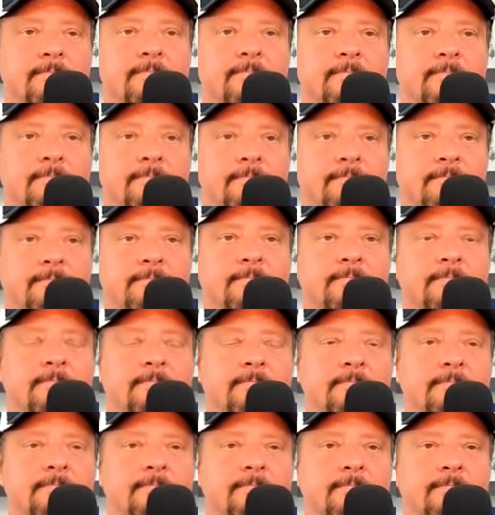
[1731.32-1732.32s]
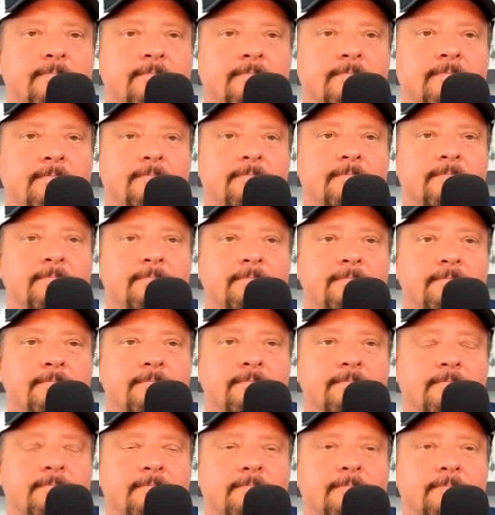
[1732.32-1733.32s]

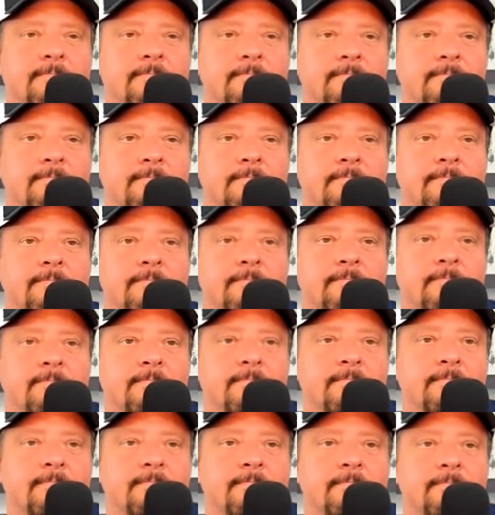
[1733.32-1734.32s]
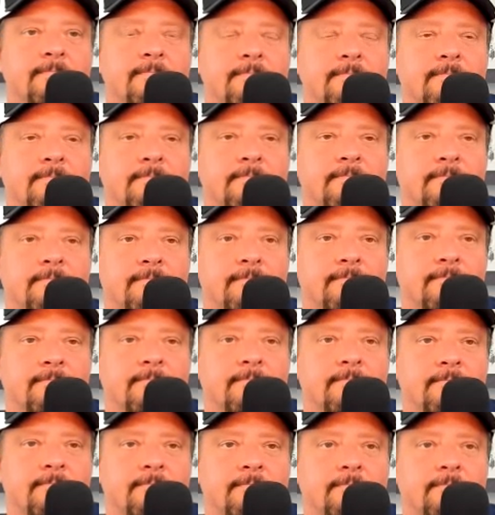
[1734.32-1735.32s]

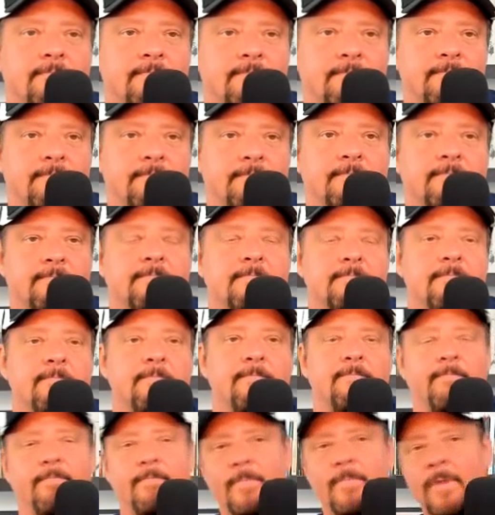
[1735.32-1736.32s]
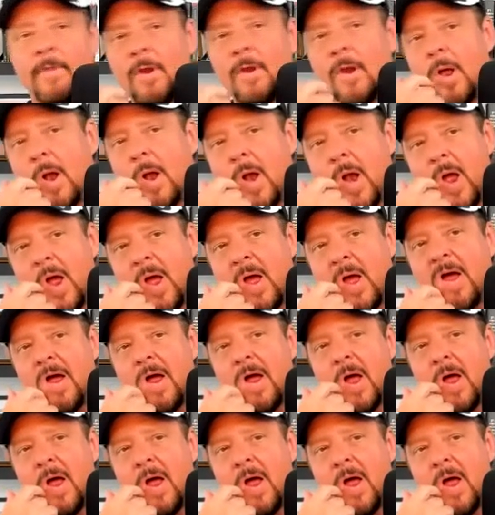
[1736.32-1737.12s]
No words are spoken by the person on screen.